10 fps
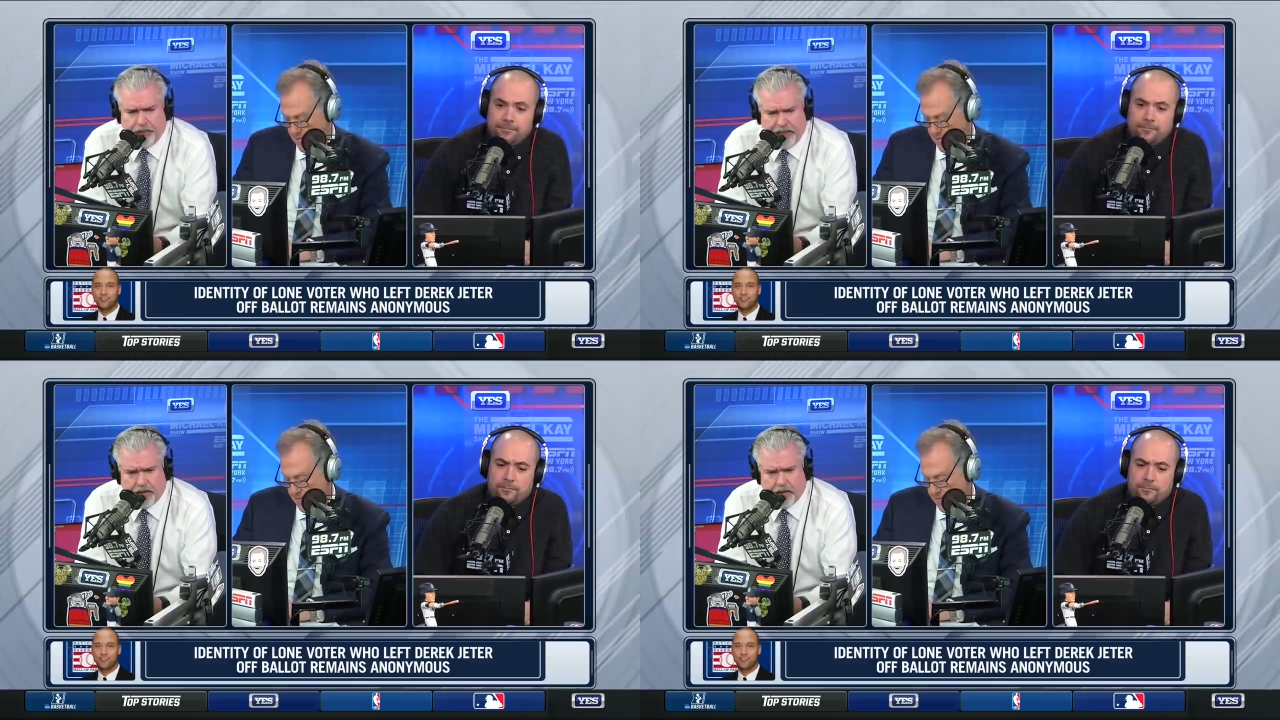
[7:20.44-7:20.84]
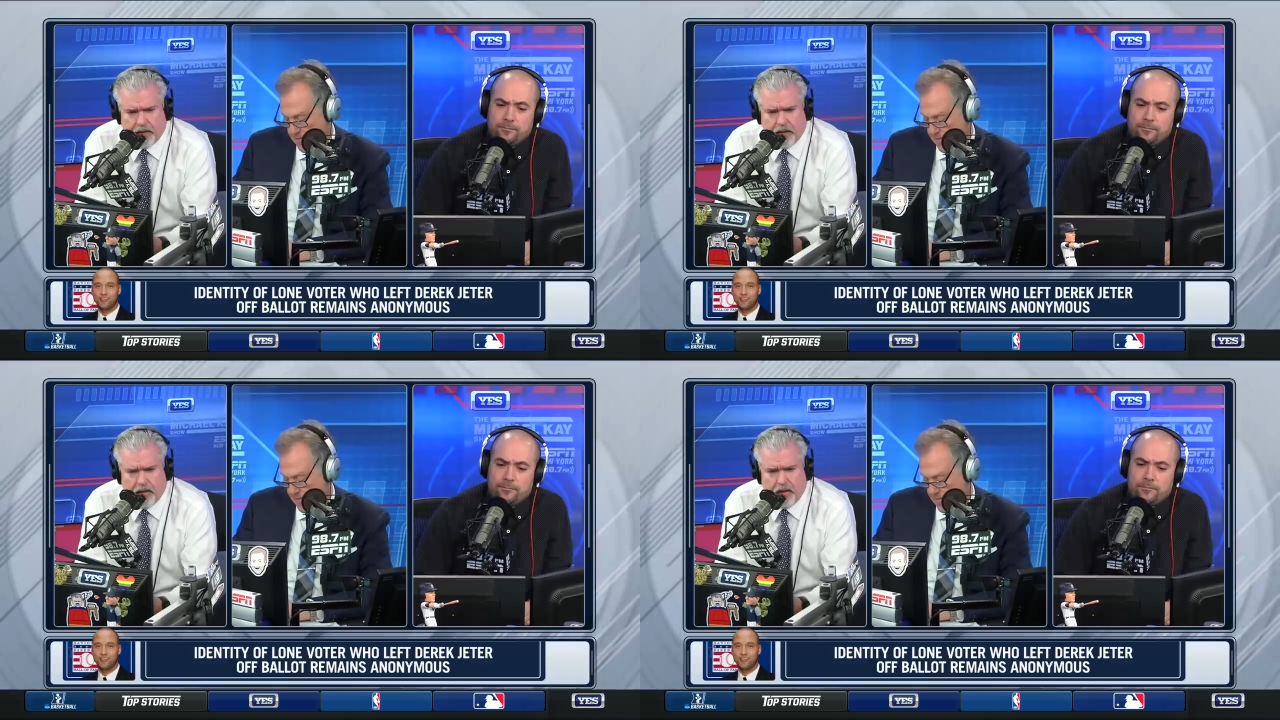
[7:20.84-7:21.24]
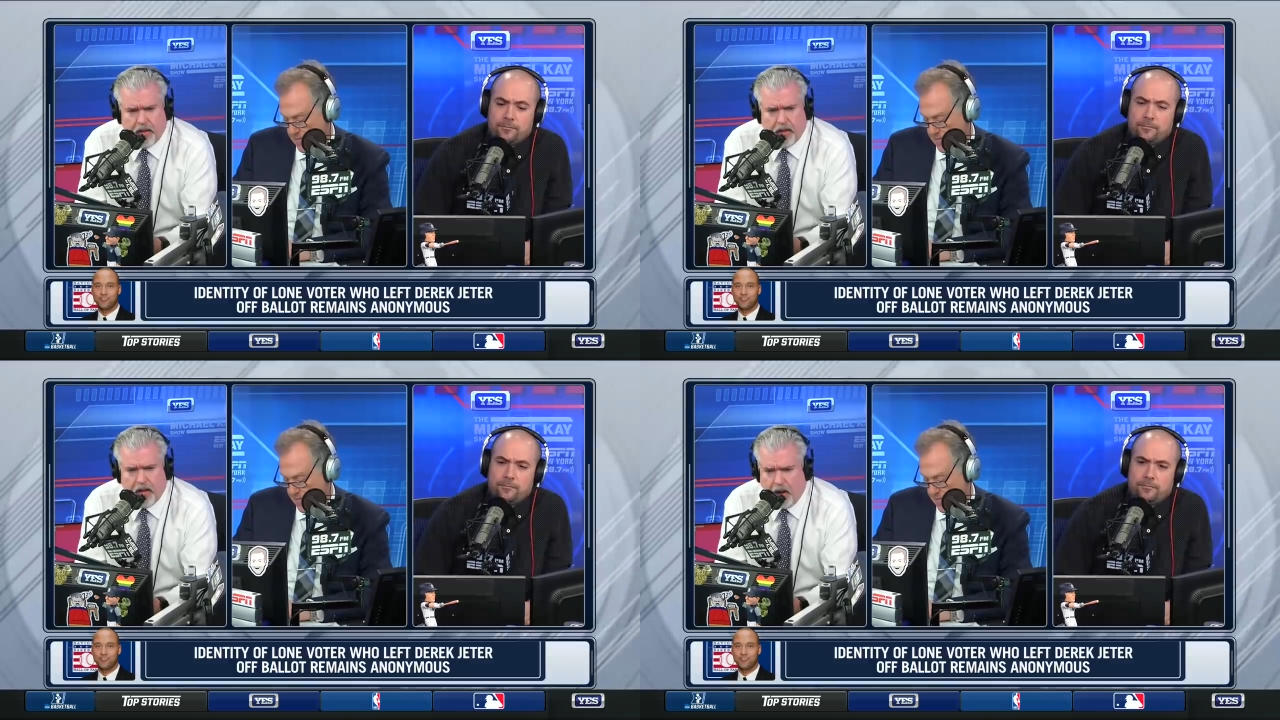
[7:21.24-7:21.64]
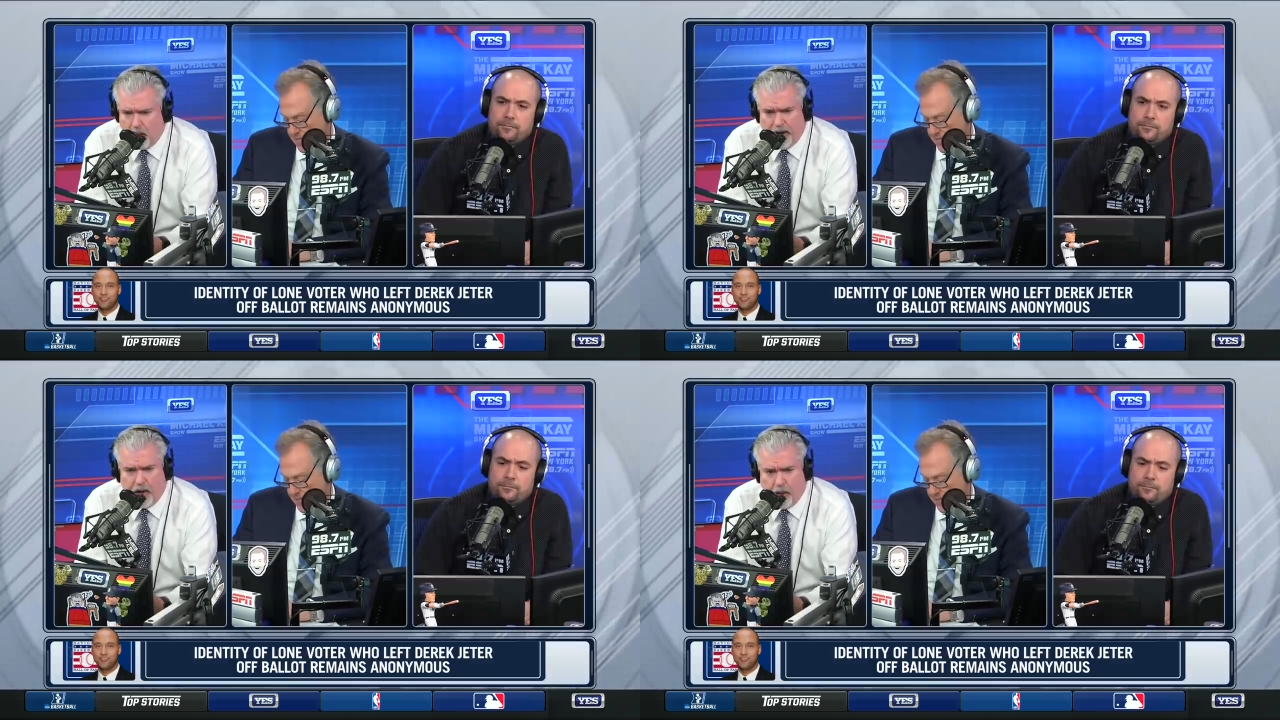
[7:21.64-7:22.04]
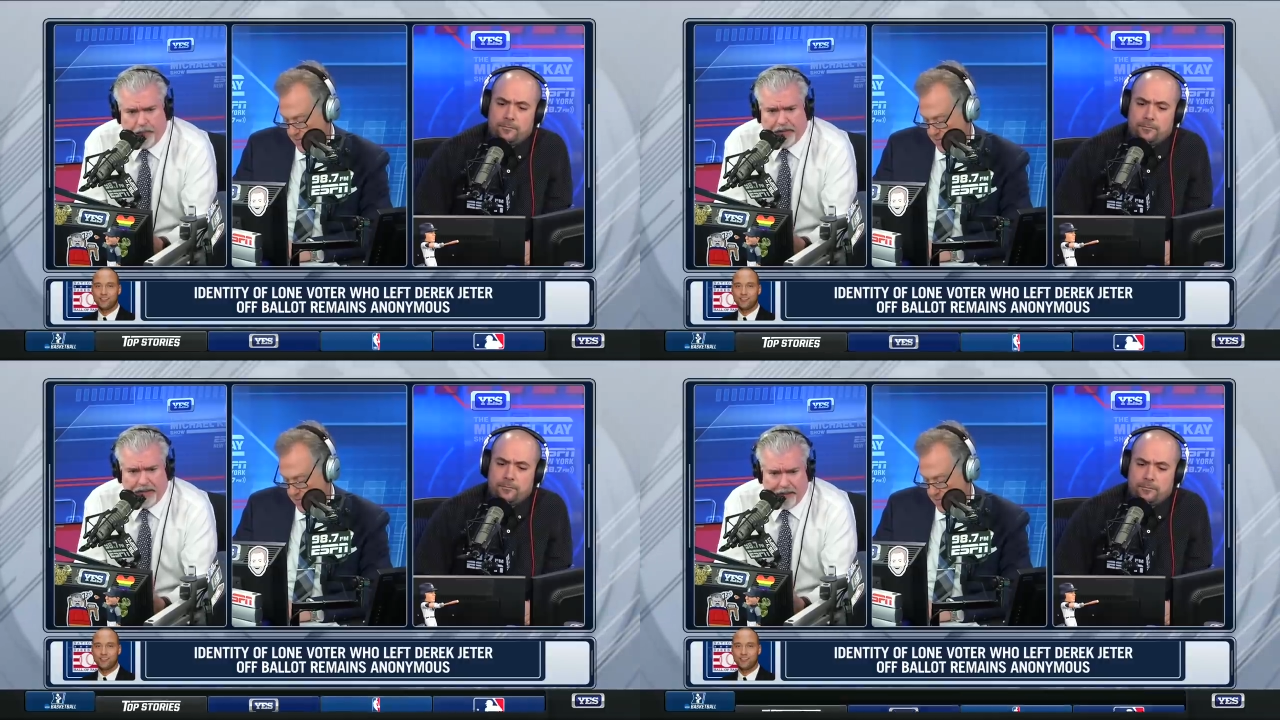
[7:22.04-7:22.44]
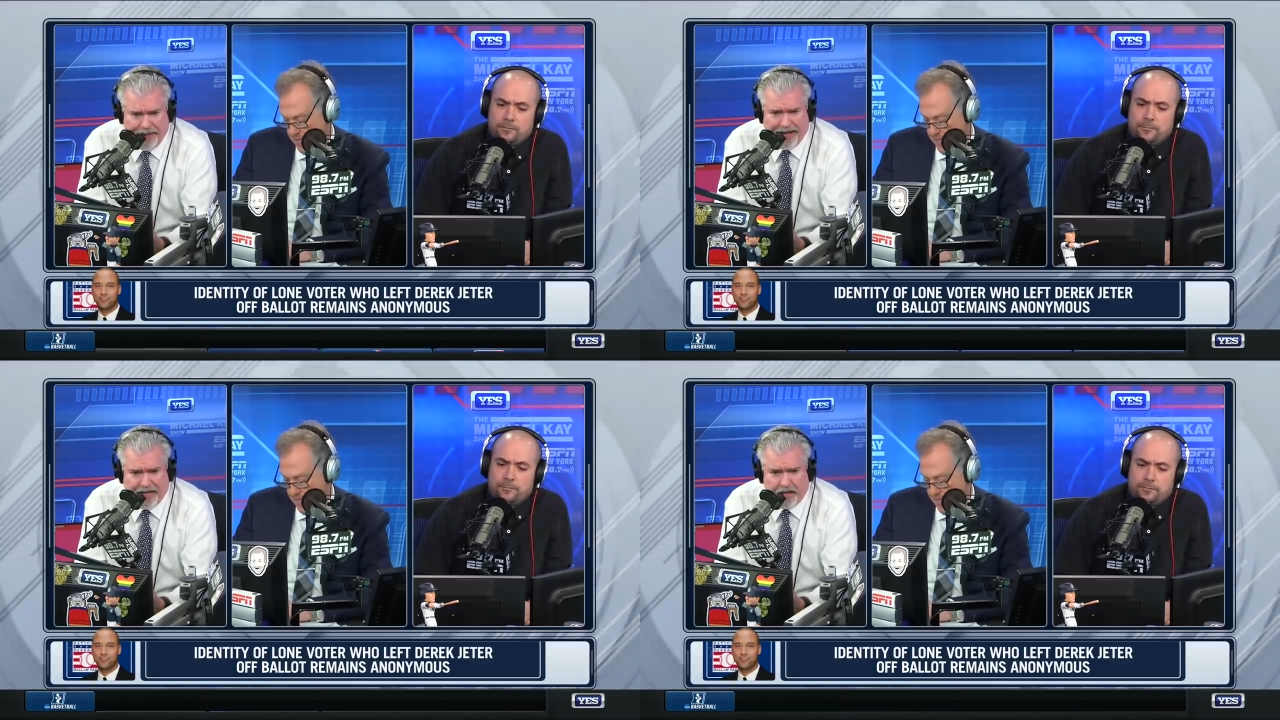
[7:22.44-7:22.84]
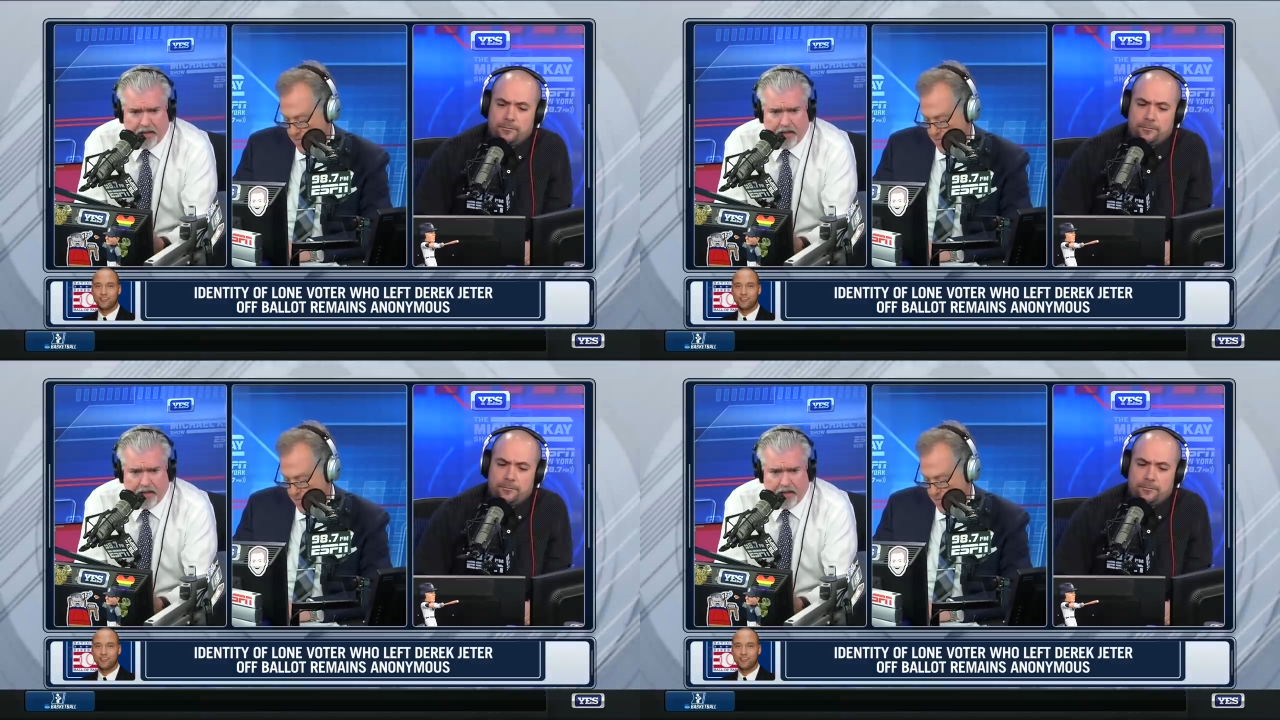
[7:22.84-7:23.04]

Speaker 1: Peter. I want to openly debate it.